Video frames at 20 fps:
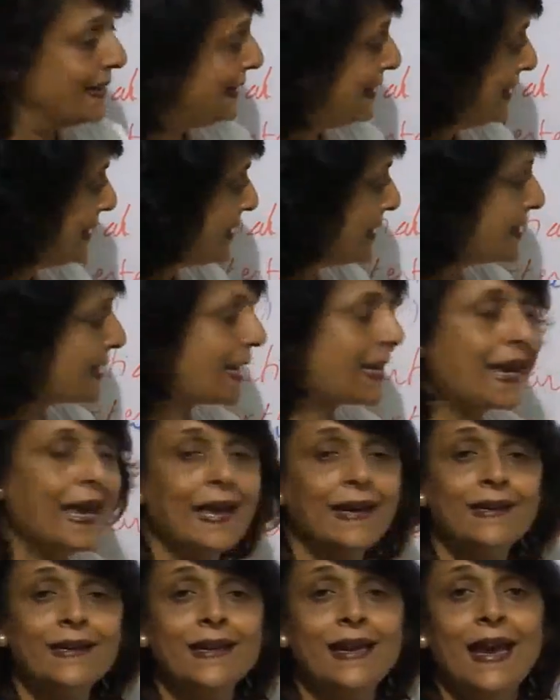This is
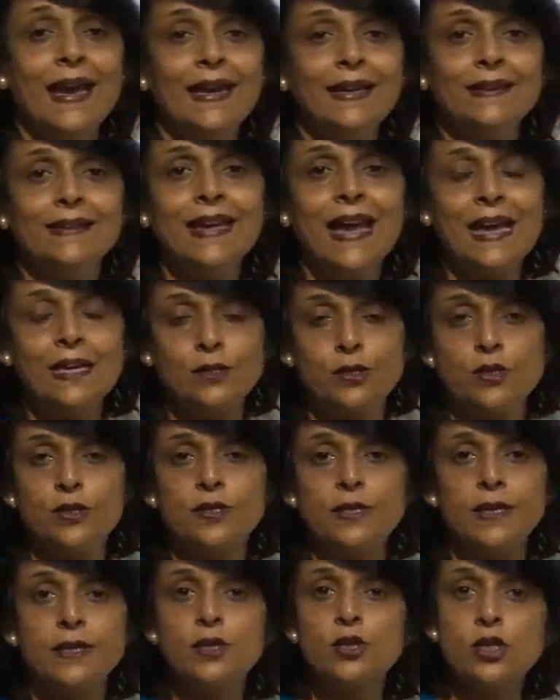again
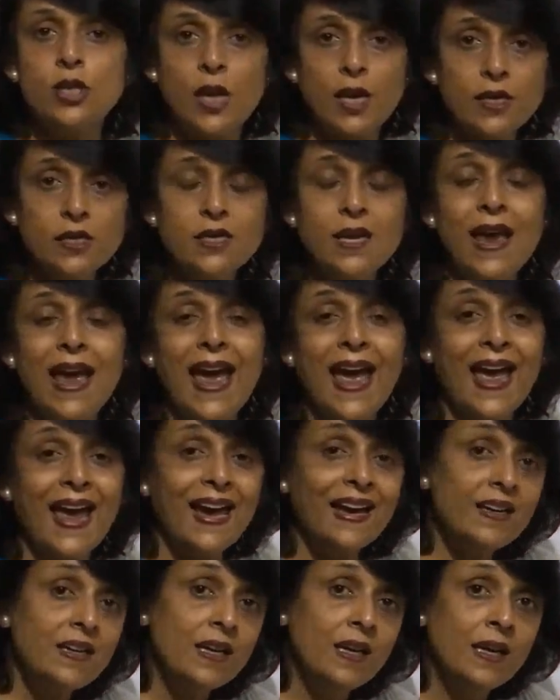gaseous exchange
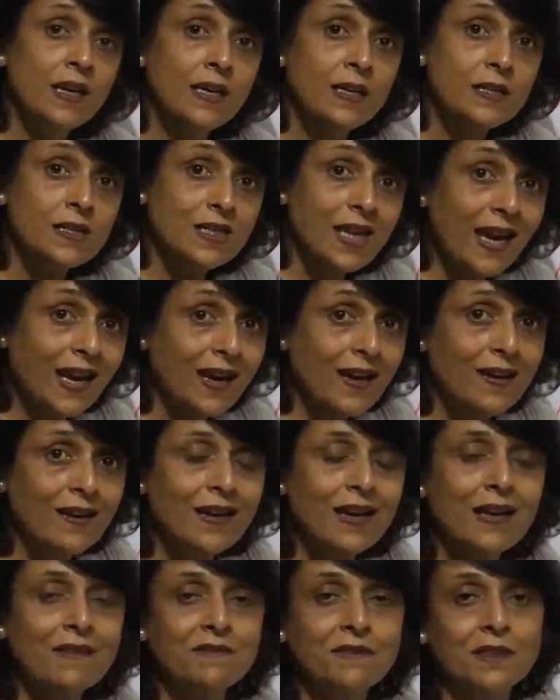at
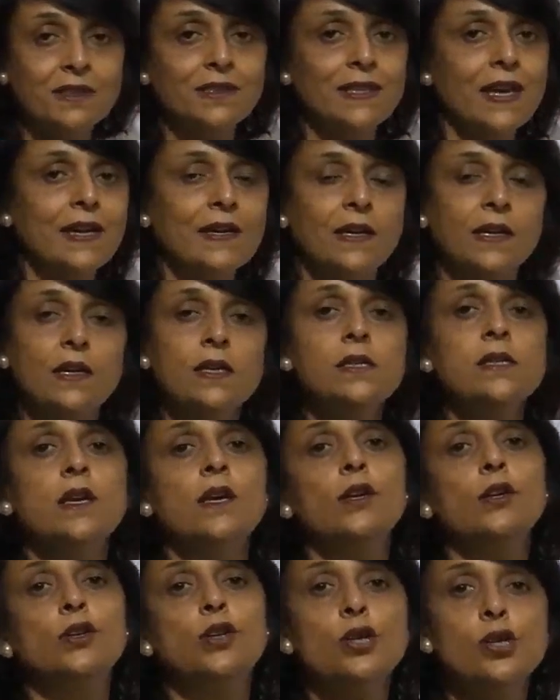second level, that is
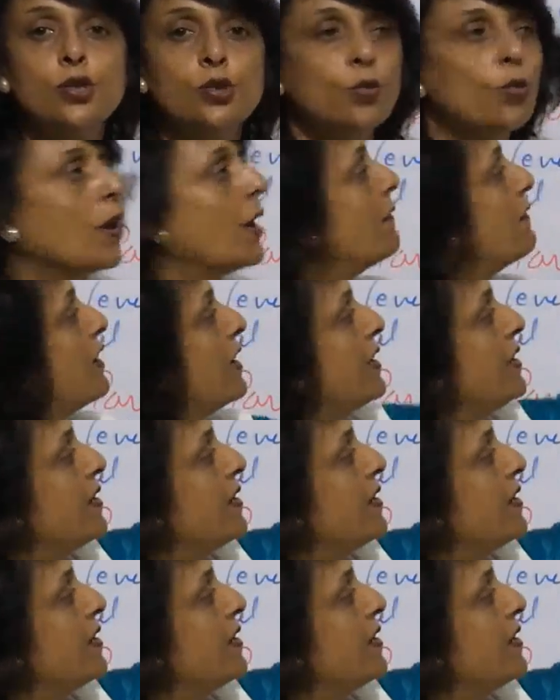tissue level.